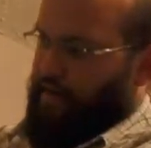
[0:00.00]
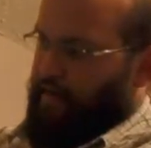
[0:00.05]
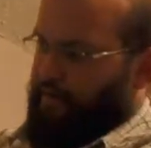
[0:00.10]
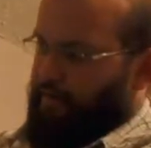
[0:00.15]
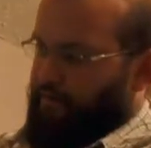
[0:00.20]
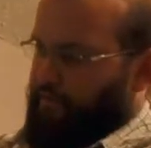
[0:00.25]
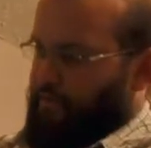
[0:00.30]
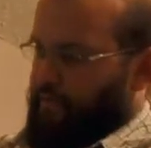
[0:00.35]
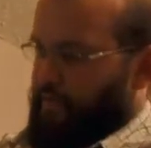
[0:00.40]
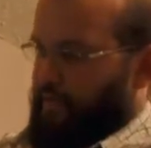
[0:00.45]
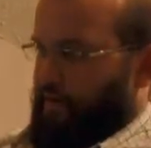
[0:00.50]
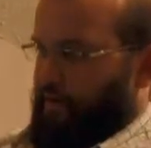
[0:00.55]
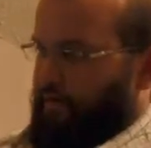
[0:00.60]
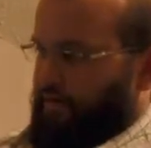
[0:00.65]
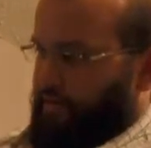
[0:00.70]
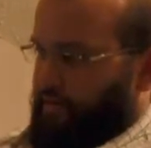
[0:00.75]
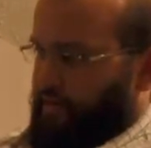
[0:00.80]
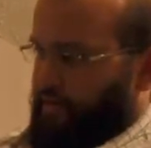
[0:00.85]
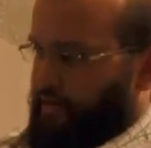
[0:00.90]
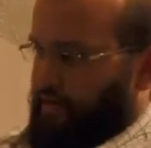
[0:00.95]
is just one nice
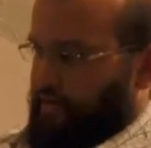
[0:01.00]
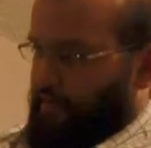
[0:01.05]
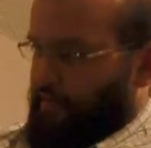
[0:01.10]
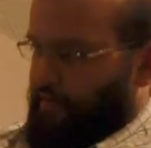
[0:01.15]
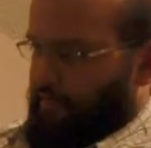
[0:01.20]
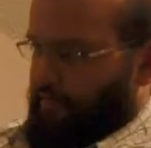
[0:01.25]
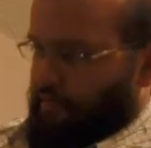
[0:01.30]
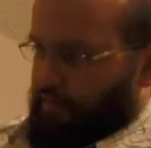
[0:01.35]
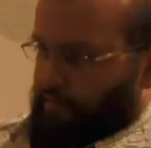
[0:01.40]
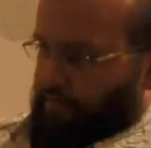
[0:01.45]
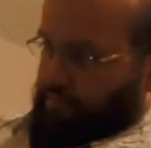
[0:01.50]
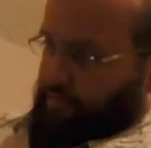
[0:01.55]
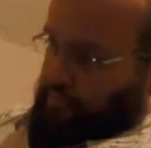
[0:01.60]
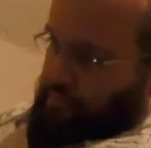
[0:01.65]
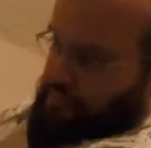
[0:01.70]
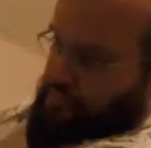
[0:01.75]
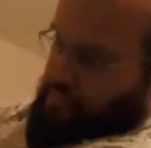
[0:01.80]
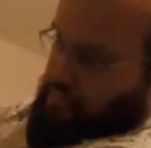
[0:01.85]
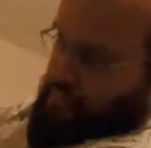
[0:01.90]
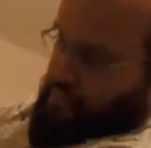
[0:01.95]
screen.
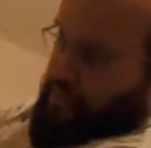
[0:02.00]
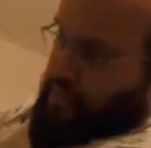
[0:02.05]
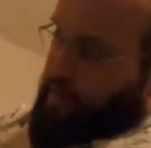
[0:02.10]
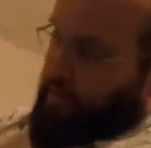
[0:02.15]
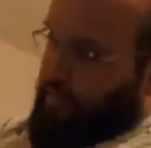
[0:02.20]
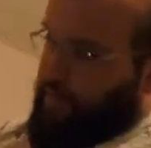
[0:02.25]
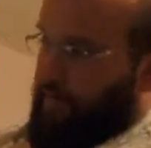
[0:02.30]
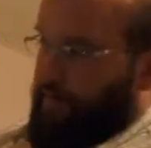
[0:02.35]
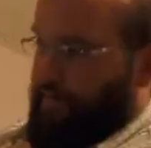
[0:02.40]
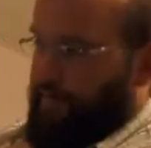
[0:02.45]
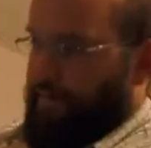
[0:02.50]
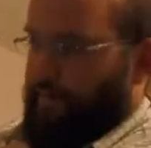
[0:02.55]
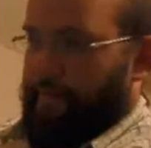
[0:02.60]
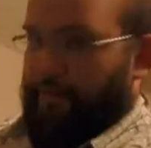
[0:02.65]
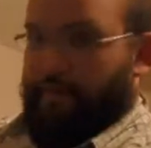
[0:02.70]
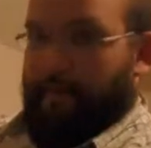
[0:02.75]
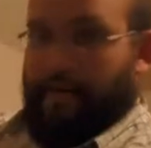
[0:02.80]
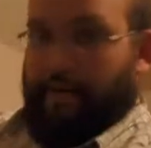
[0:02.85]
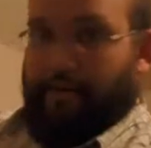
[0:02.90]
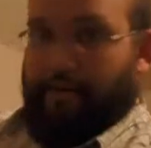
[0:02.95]
But,
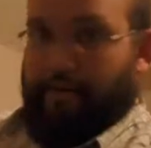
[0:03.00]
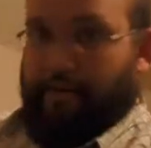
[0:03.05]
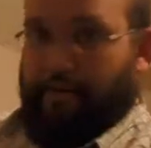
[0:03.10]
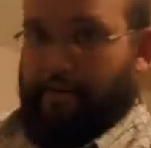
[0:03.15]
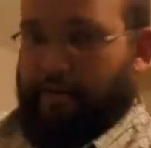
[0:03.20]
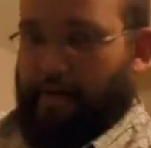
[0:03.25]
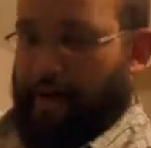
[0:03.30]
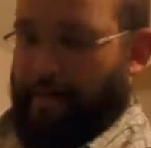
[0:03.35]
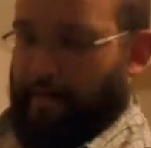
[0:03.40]
yeah, I